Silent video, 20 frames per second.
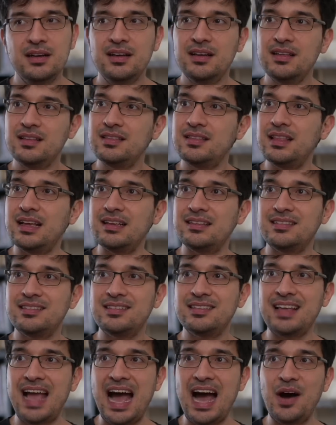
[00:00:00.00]
they
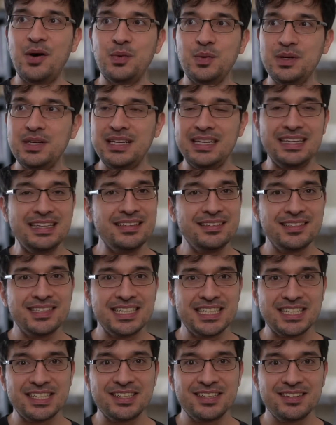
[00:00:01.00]
sound
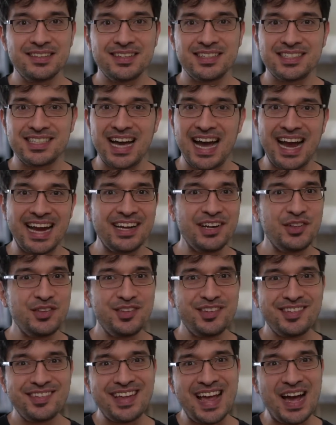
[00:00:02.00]
easier, the titles
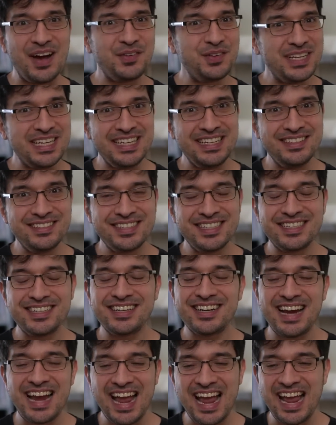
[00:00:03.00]
sound
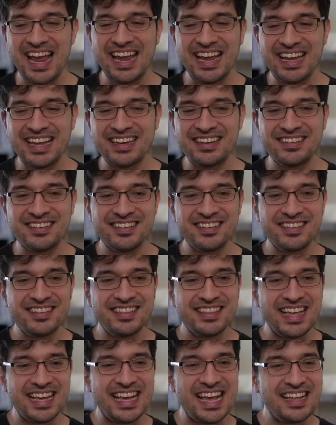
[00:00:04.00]
easier, and
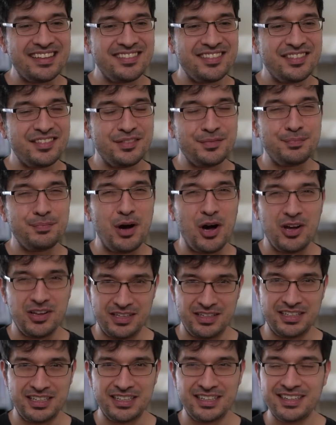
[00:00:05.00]
they get
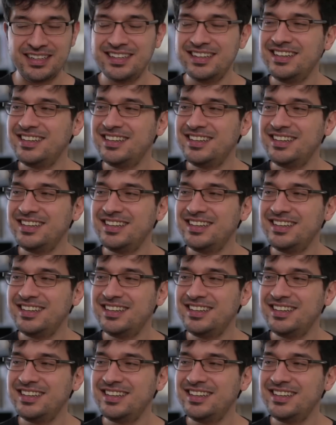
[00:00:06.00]
smaller.